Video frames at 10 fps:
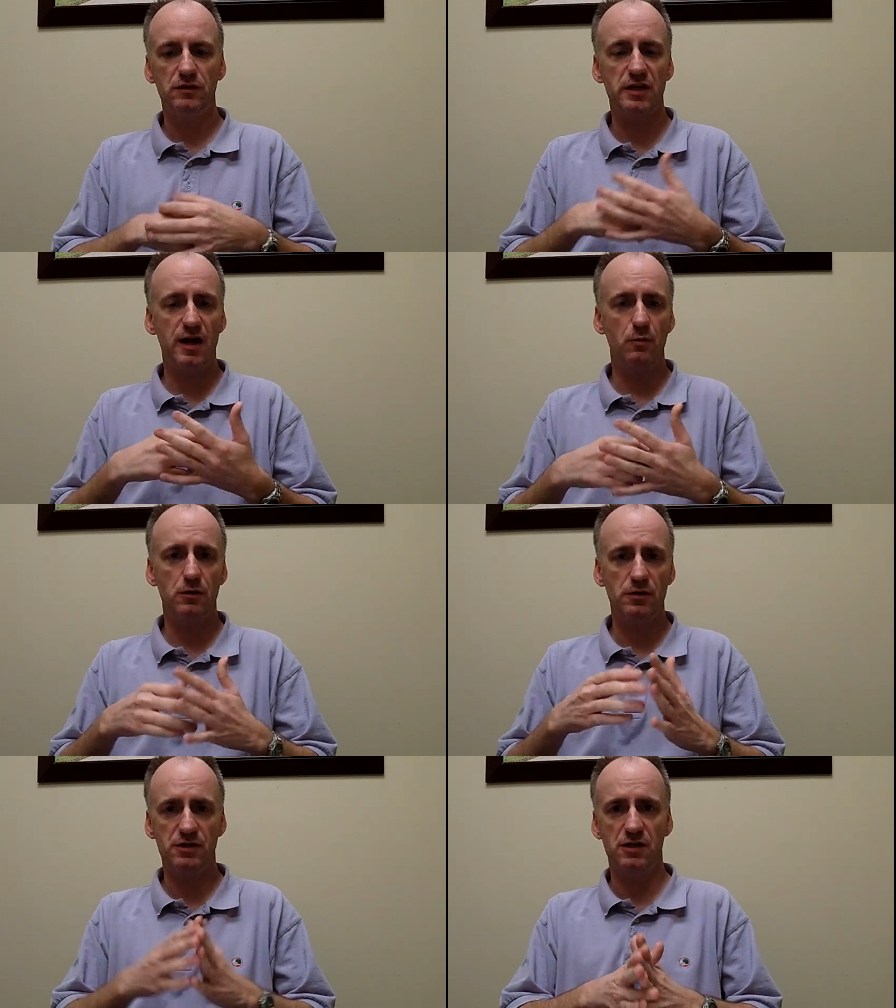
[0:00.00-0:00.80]
Today I
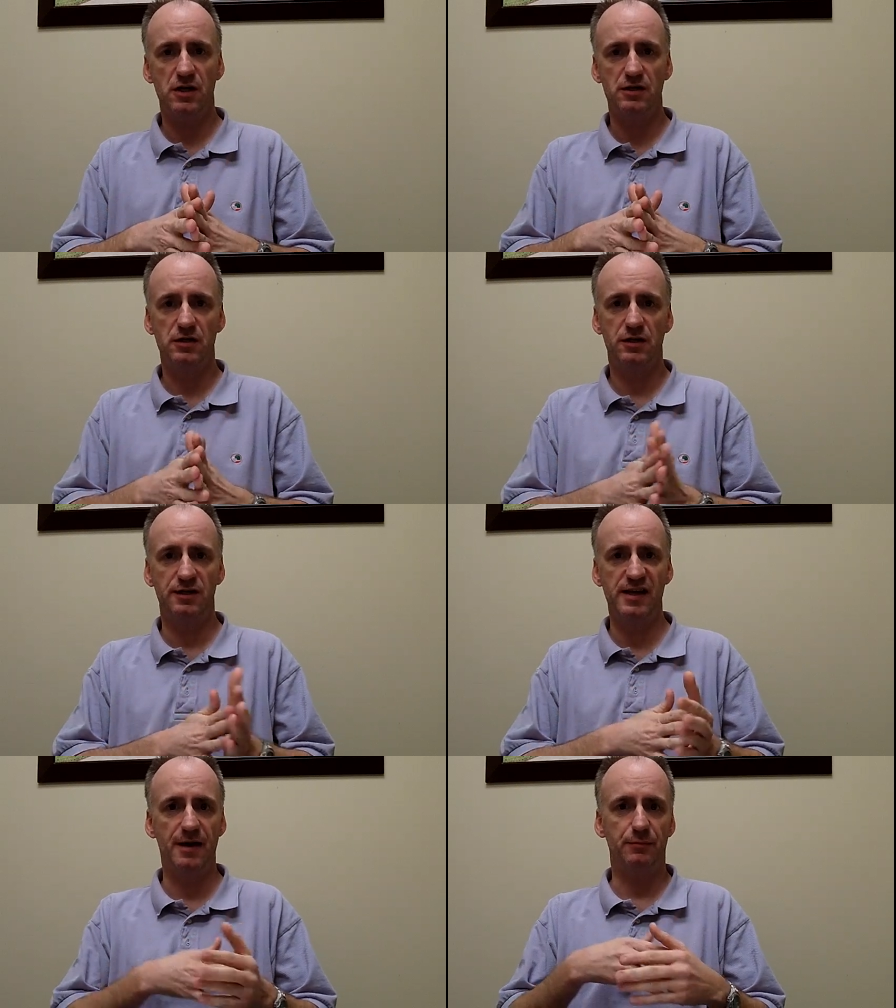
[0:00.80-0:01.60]
want to discuss
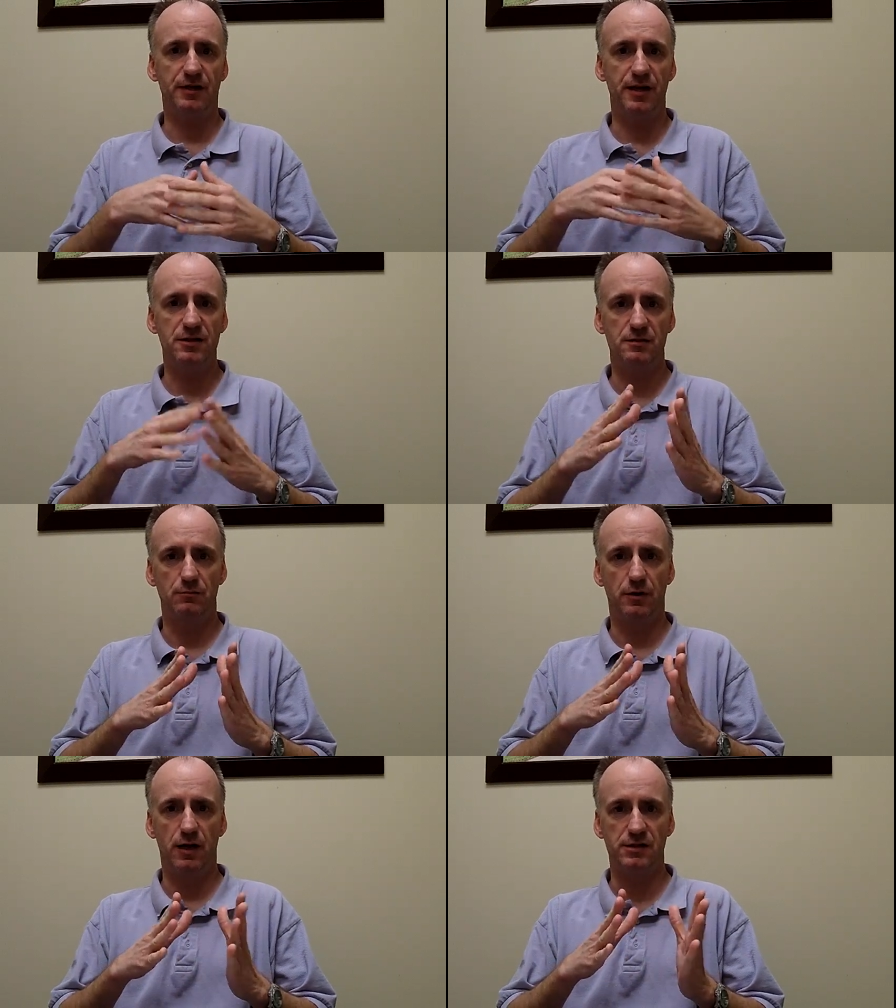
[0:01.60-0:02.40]
the
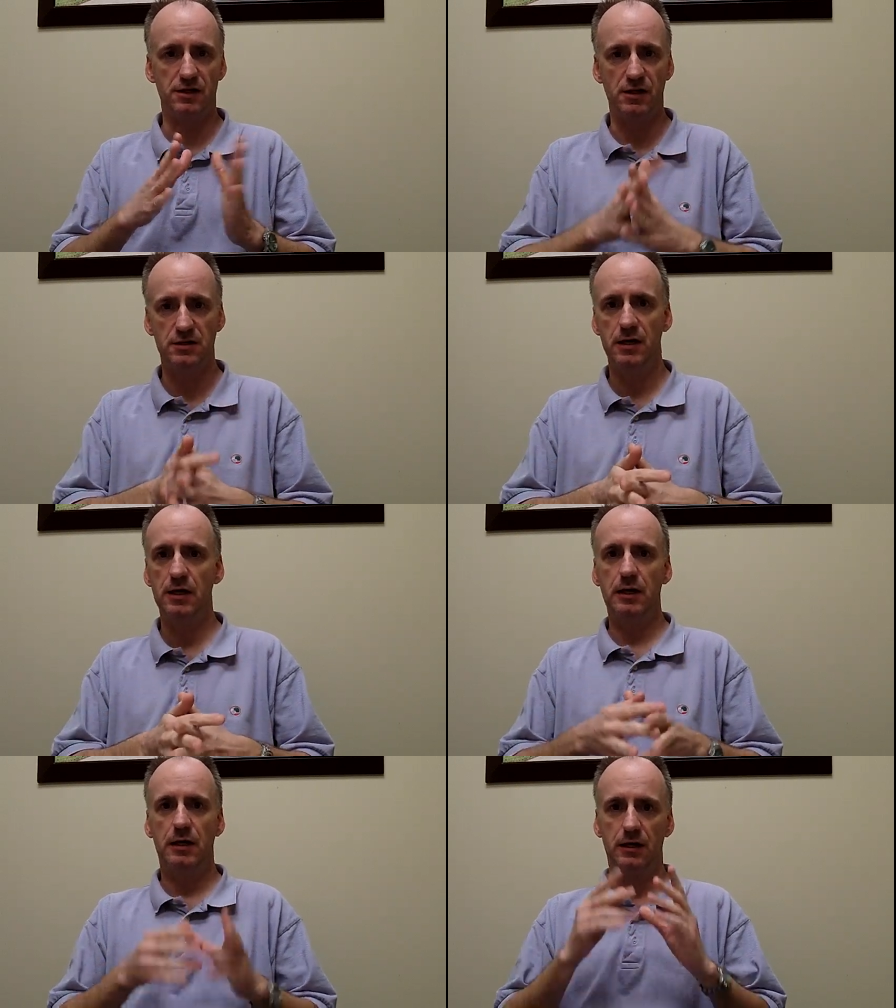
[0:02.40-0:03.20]
application process
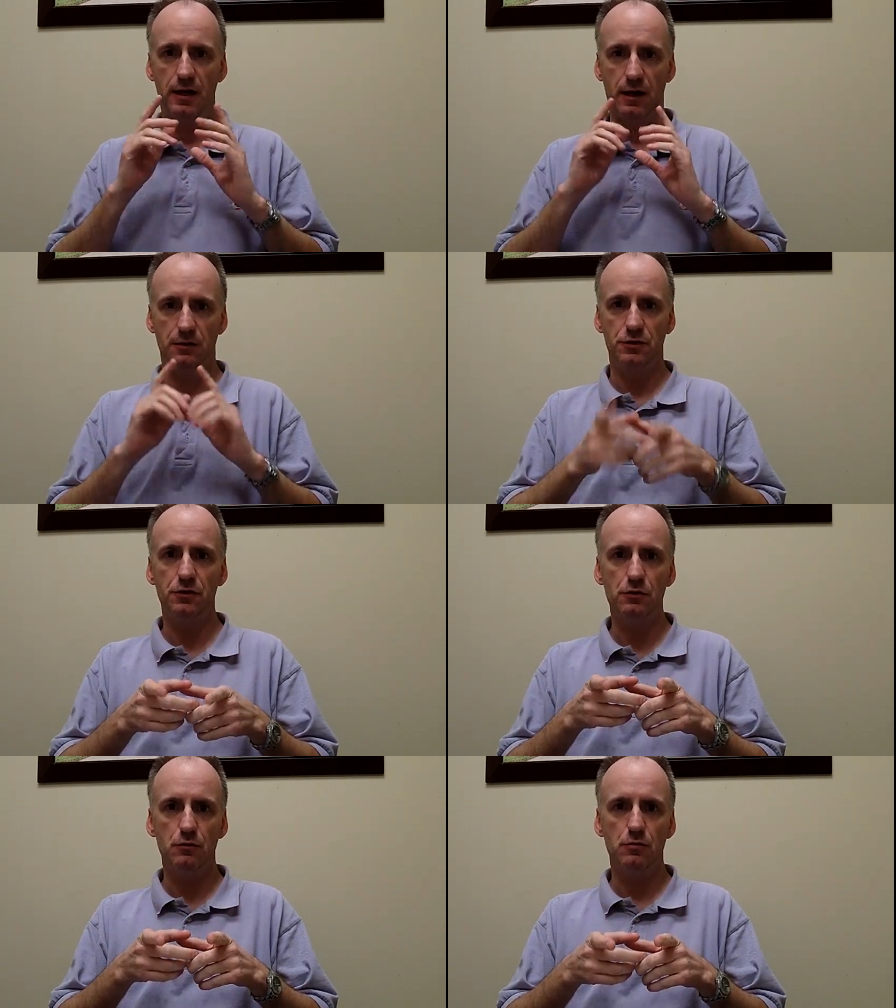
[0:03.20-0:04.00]
and how
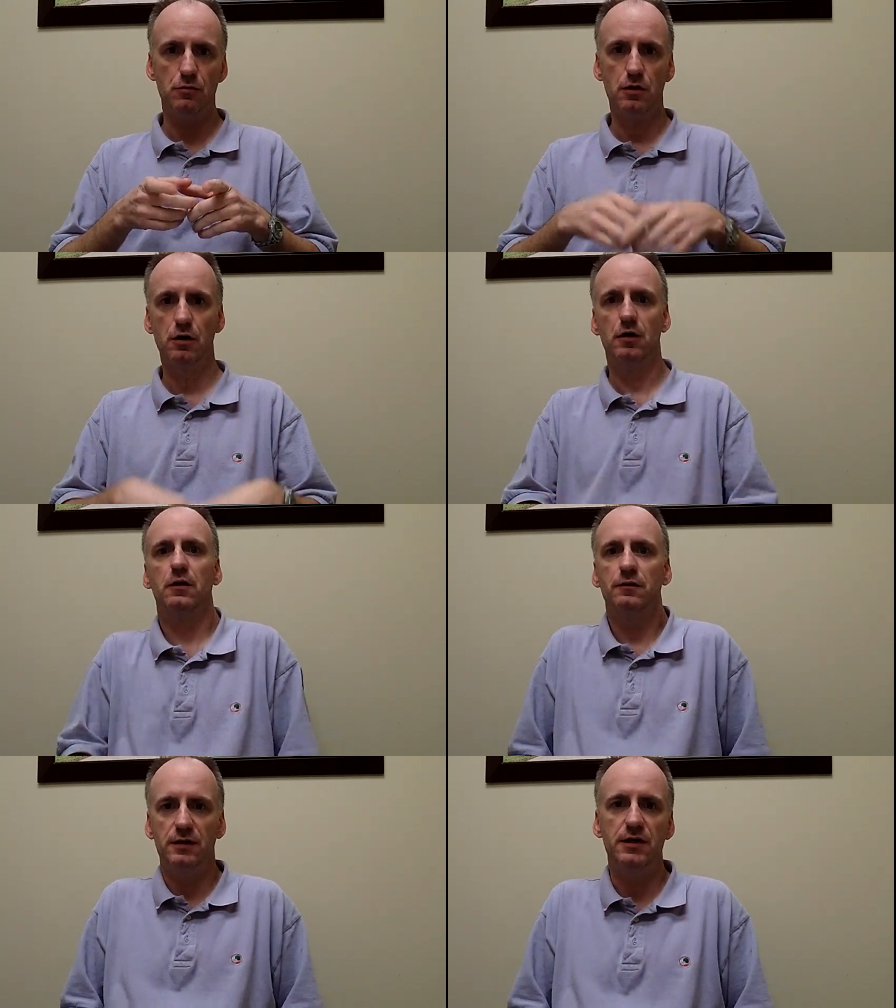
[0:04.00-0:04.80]
you,
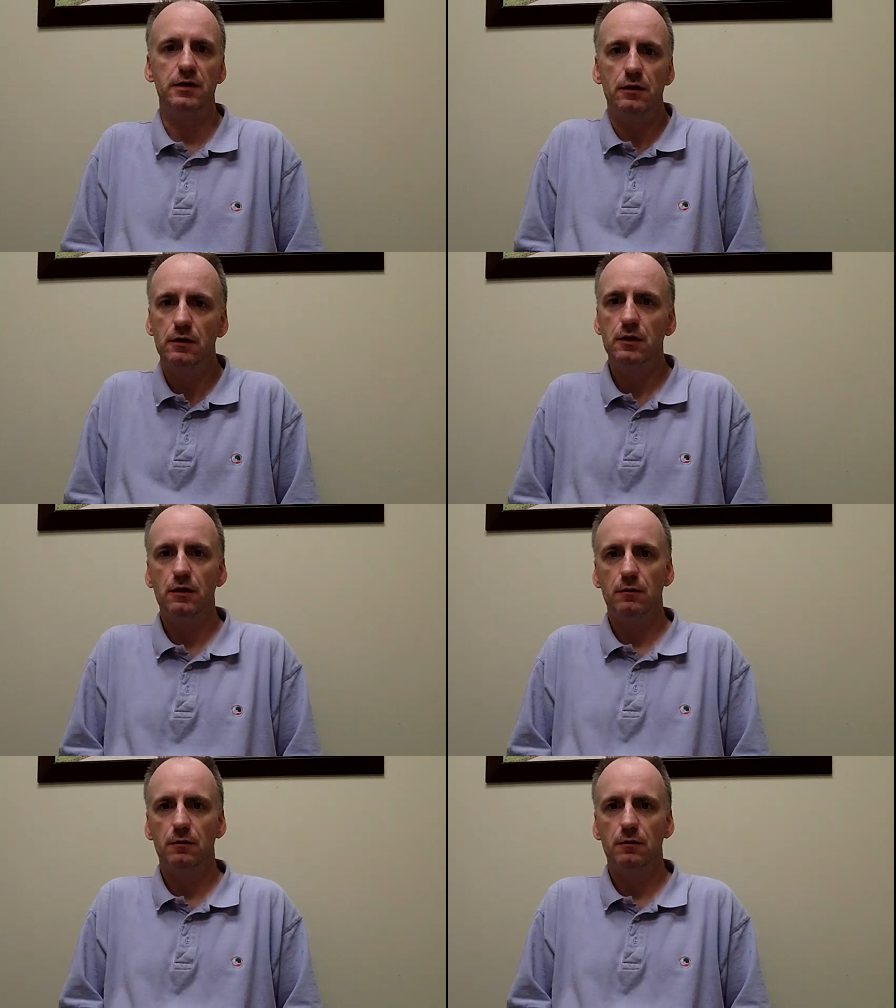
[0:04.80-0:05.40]
the